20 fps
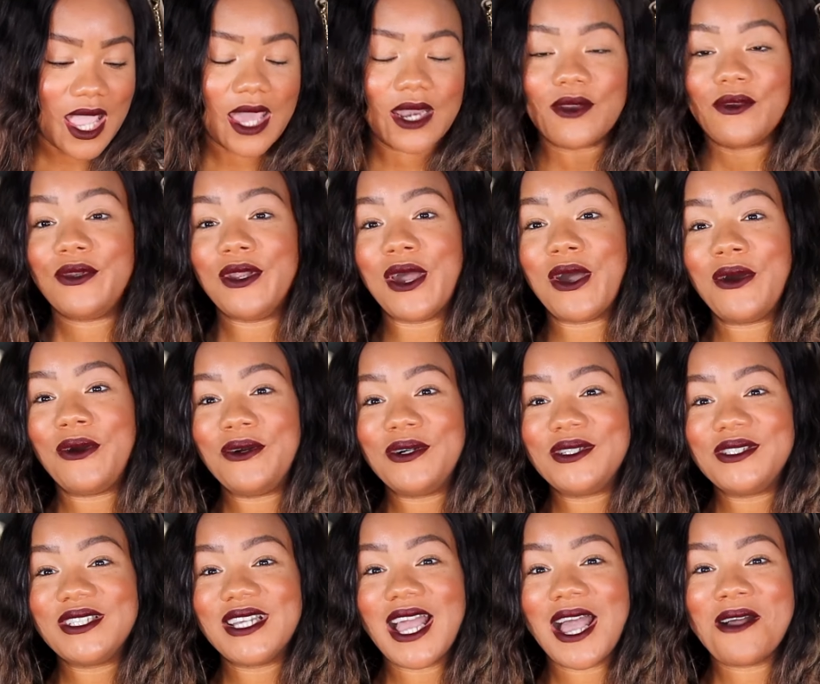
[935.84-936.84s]
I don't know.
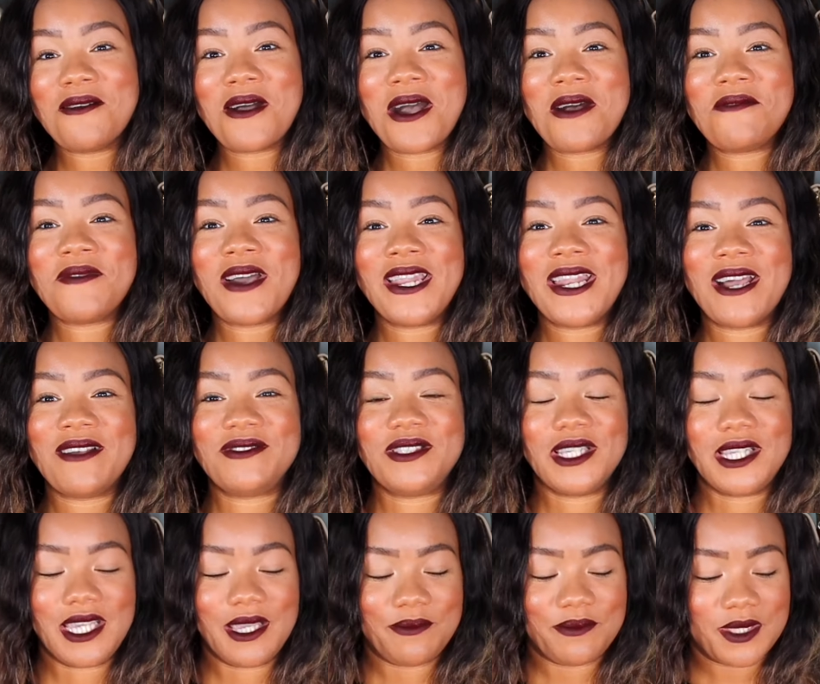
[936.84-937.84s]
I, I might have to
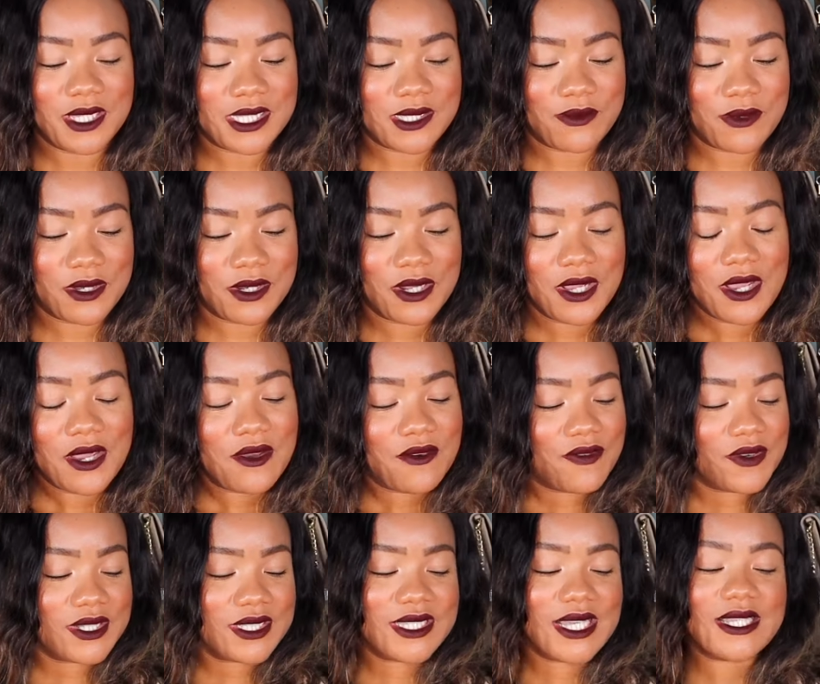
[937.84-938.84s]
keep this one
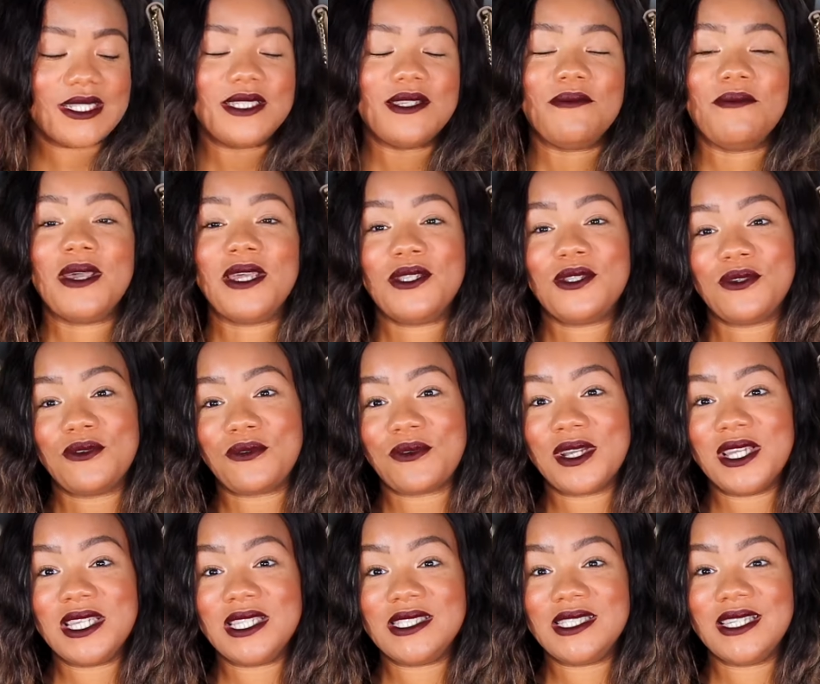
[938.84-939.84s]
for sentimental
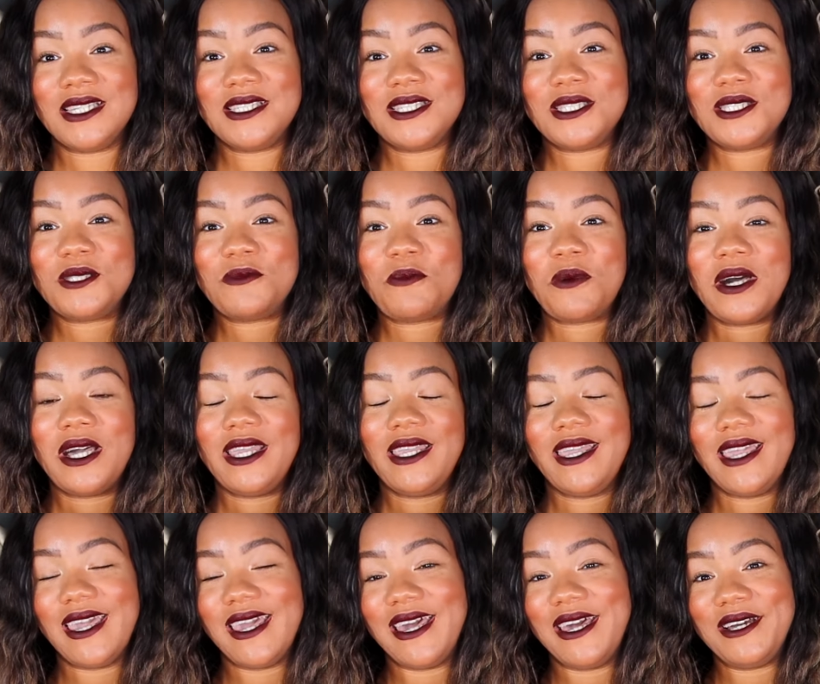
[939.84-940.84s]
reasons. But
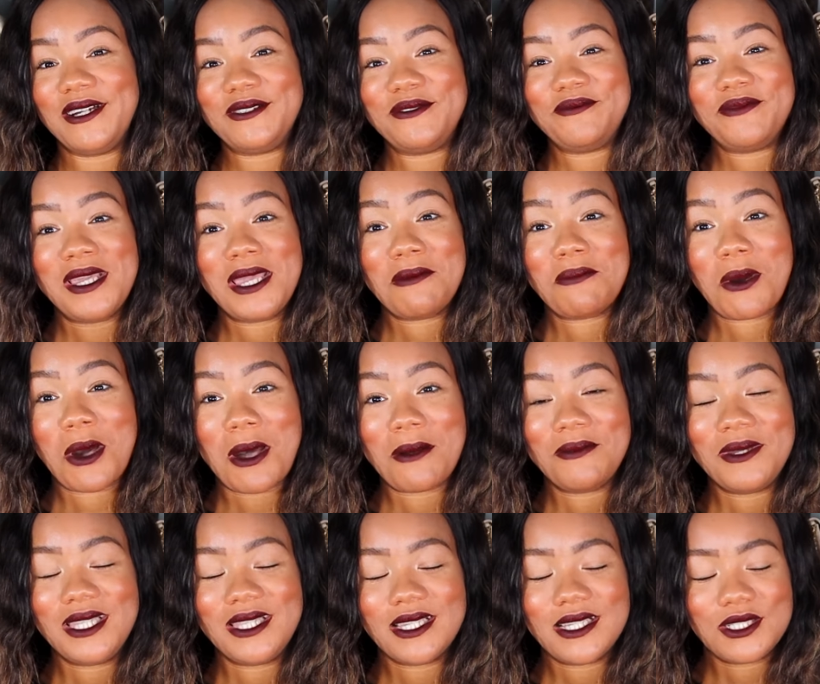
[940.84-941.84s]
yeah, he bought
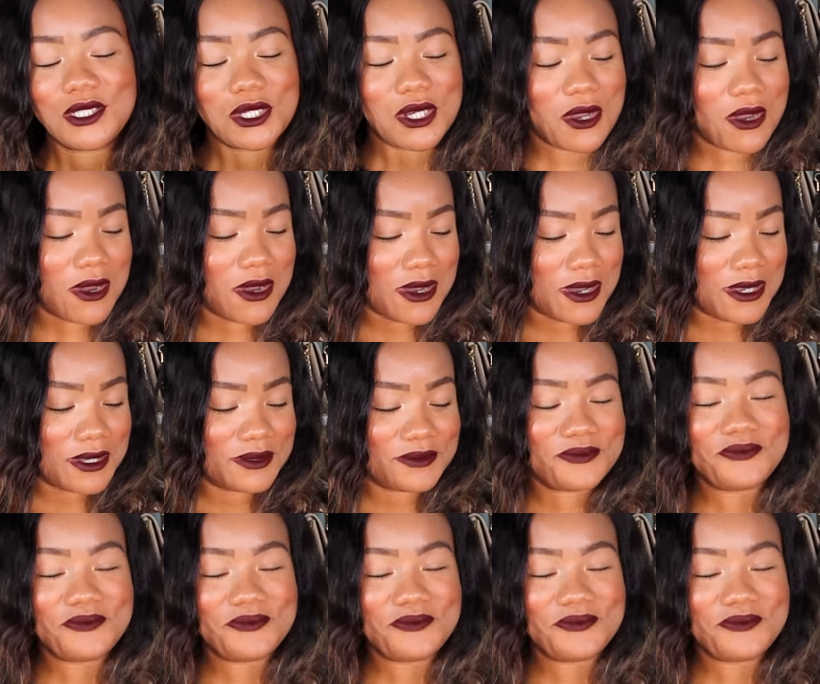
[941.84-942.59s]
me this, y'all.